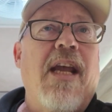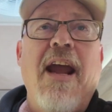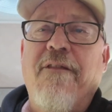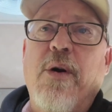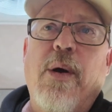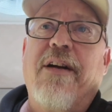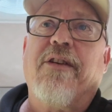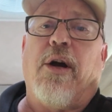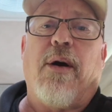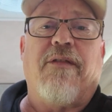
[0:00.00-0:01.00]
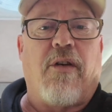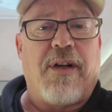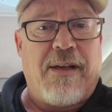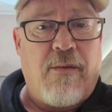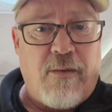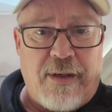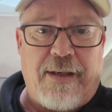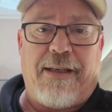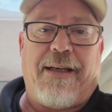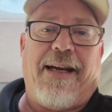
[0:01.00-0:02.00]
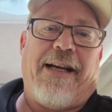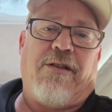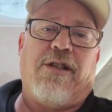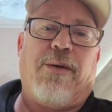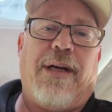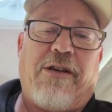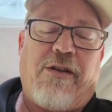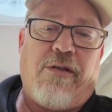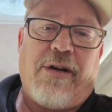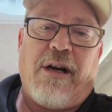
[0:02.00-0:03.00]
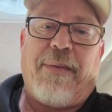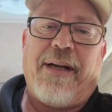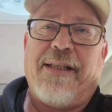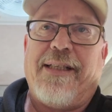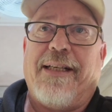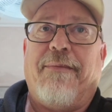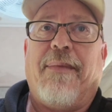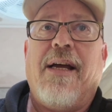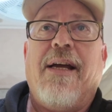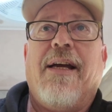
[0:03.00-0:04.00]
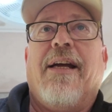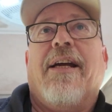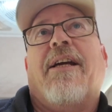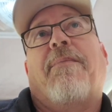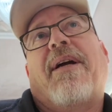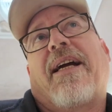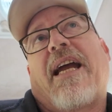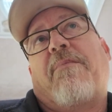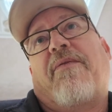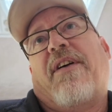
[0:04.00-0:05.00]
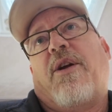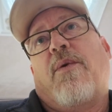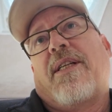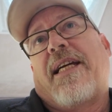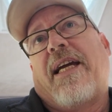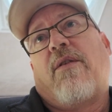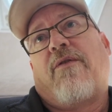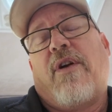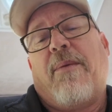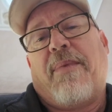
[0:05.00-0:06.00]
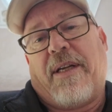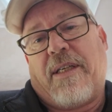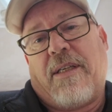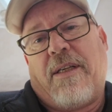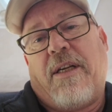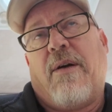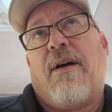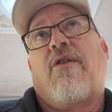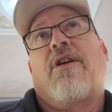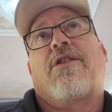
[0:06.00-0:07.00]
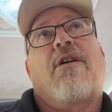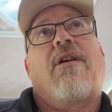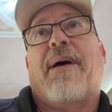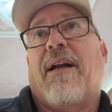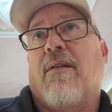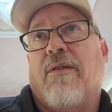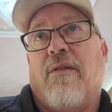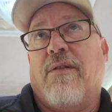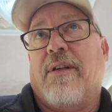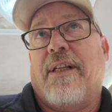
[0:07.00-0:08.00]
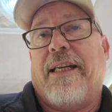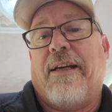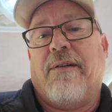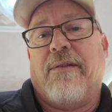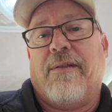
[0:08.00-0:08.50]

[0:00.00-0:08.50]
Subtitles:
everywhere I go, I've got to connect onto electric hookup. And you're being a camper van, you want to take it off grid a bit. You know, I've got a solar panel on the